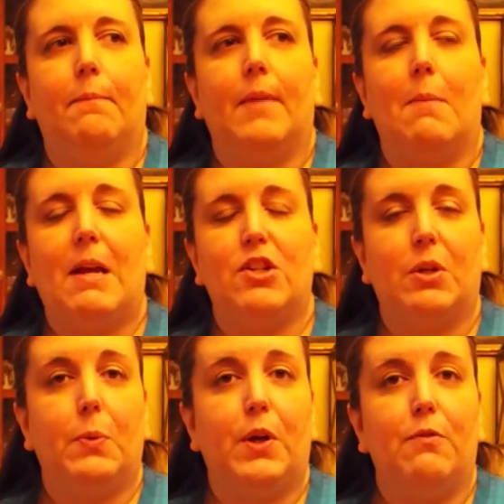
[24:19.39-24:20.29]
I'm actually
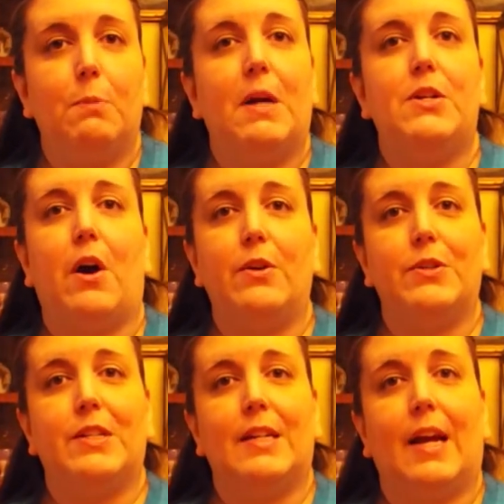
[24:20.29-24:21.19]
going over to my daughter's
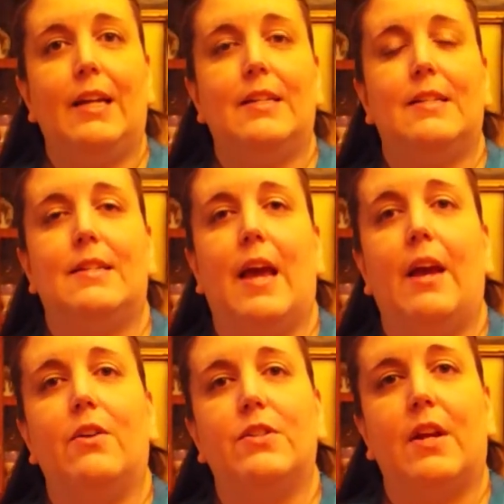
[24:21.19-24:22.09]
tonight to stay.
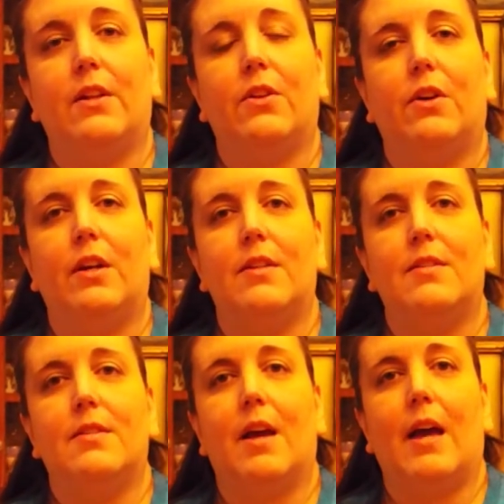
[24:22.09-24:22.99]
Our son-in-law
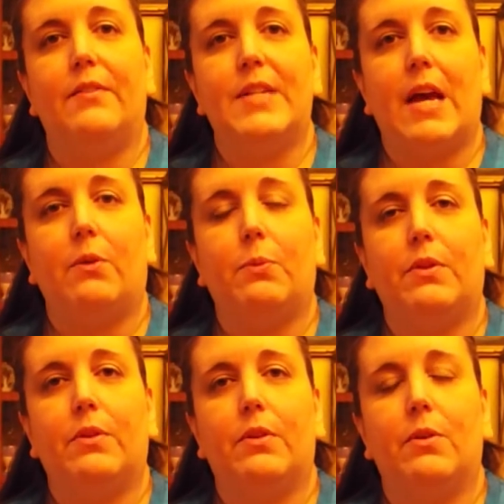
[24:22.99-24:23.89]
is out of town
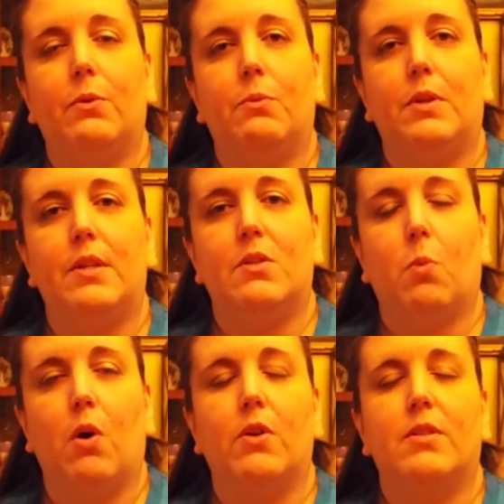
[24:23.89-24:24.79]
with his
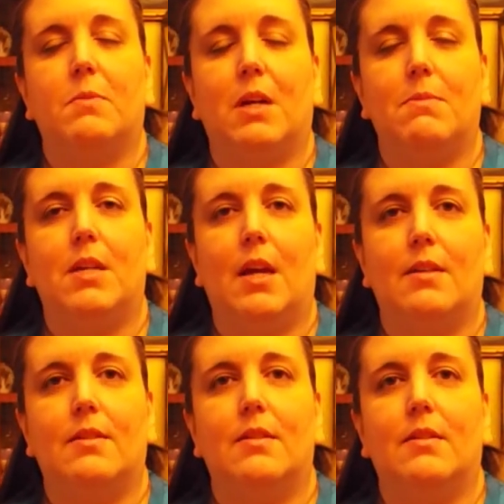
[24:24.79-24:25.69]
work. Sometimes he has
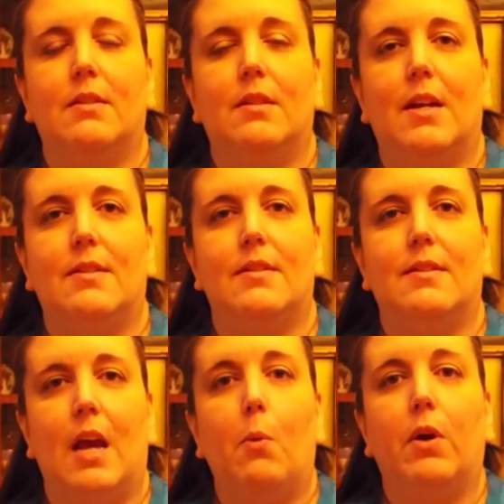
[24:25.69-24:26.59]
to
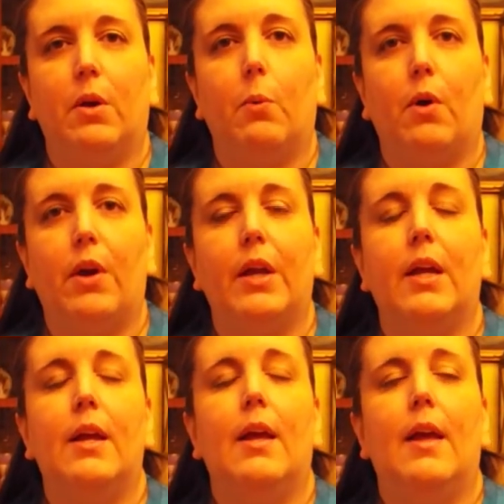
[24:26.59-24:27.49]
stay where they're working,
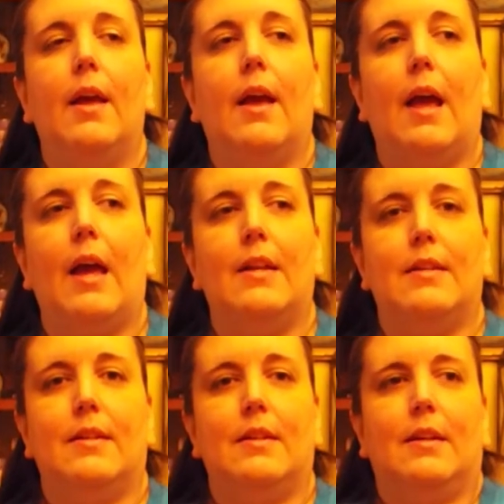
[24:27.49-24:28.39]

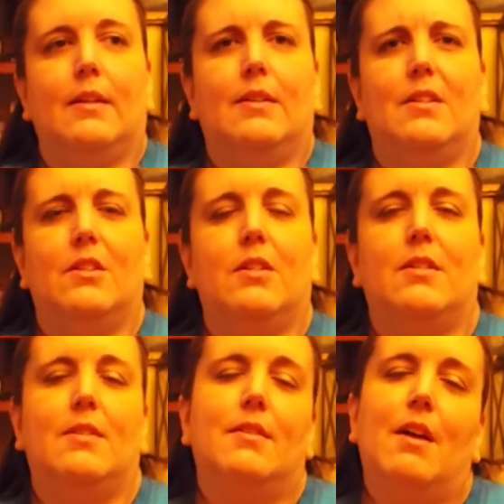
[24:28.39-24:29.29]
and she's
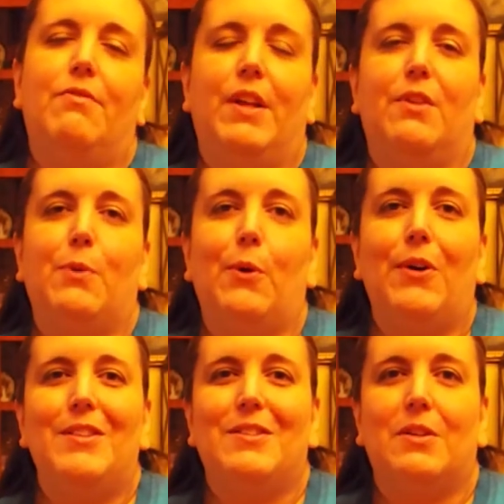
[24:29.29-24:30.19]
just not feeling real
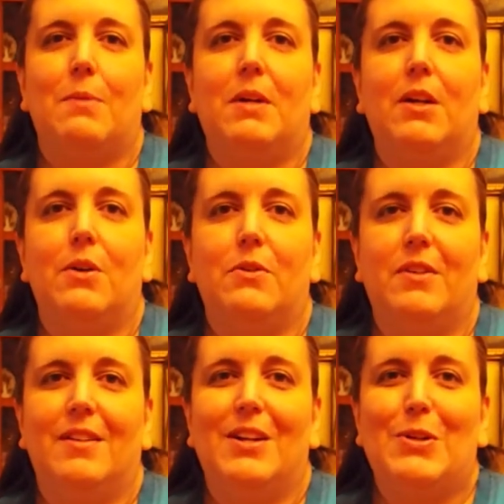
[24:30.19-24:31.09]
good, so I'm going to
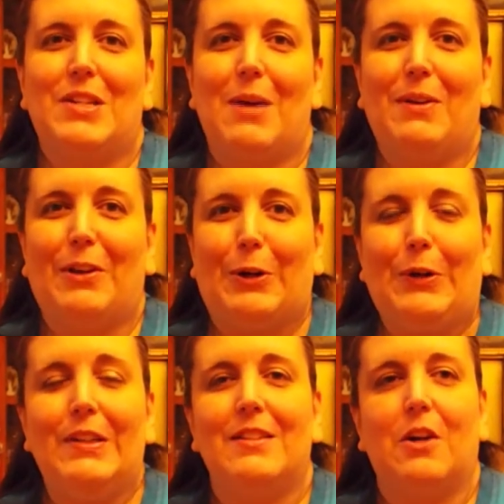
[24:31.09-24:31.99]
go stay with her.
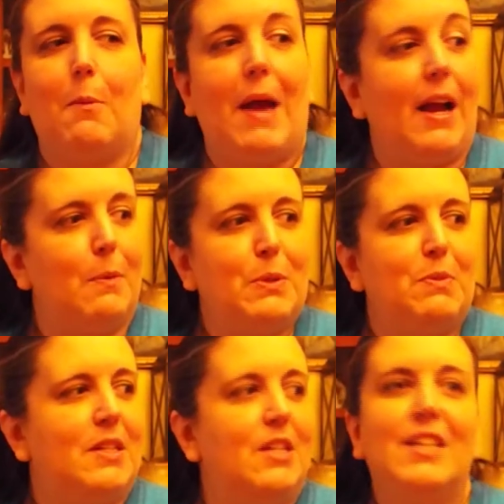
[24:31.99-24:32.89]
So I'll pack up some
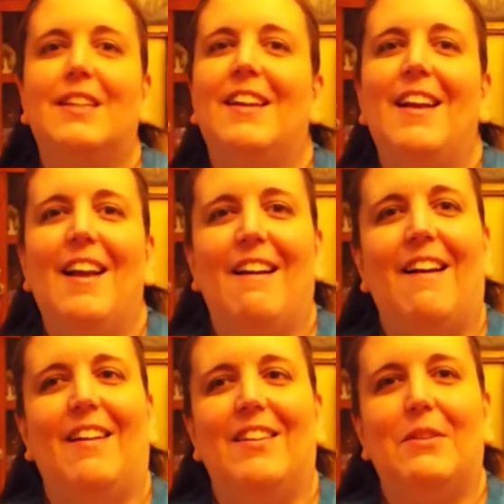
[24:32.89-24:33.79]
stitching
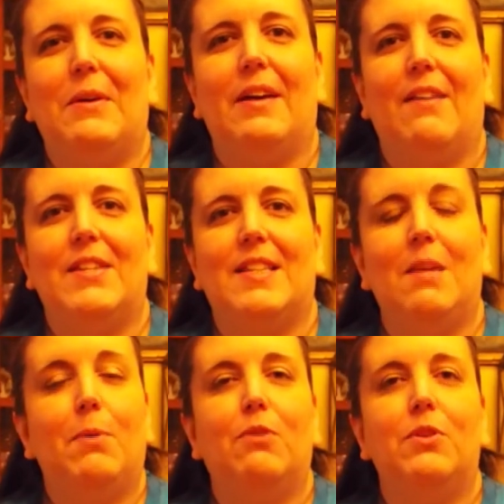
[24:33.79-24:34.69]
and have a
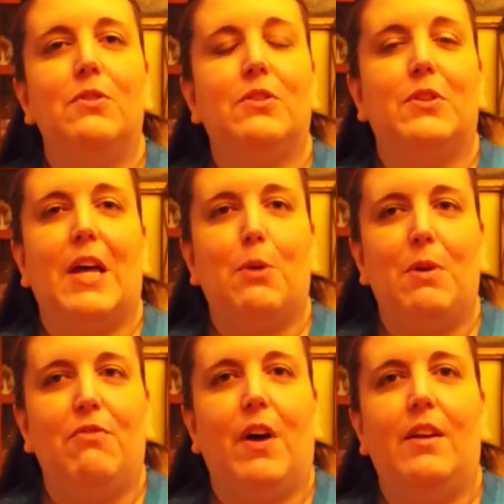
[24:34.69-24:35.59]
sleepover, so that'll be
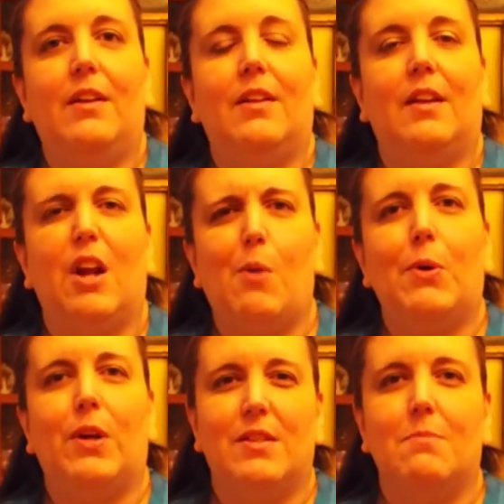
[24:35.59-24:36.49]
fun, and then help her
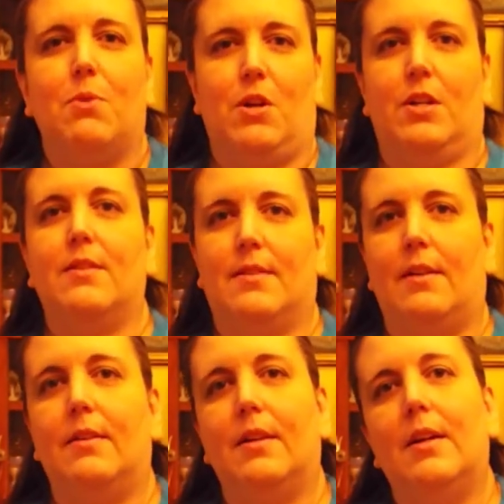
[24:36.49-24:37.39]
get some projects done
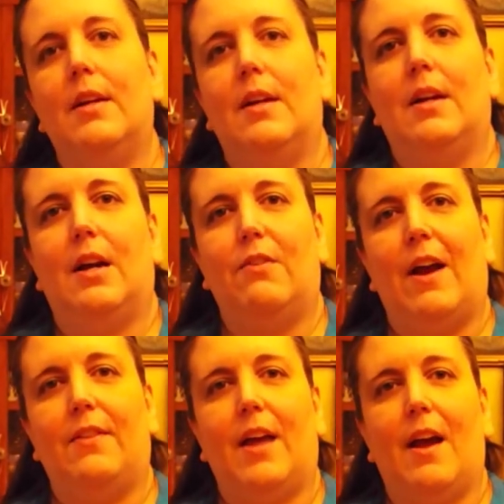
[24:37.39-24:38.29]

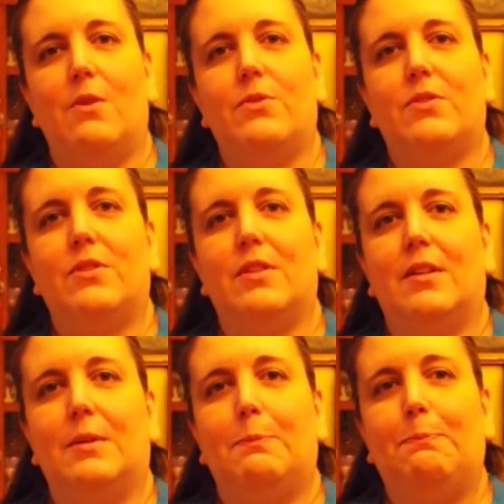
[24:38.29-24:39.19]
around the house.
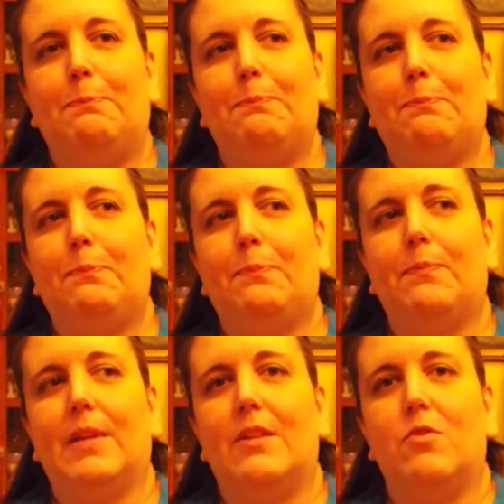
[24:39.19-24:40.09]

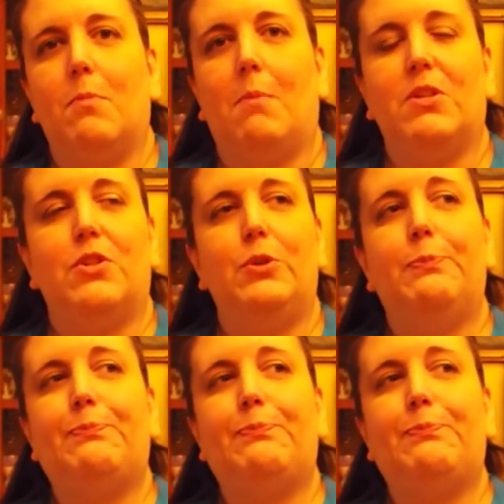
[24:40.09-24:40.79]
That's what mamas do.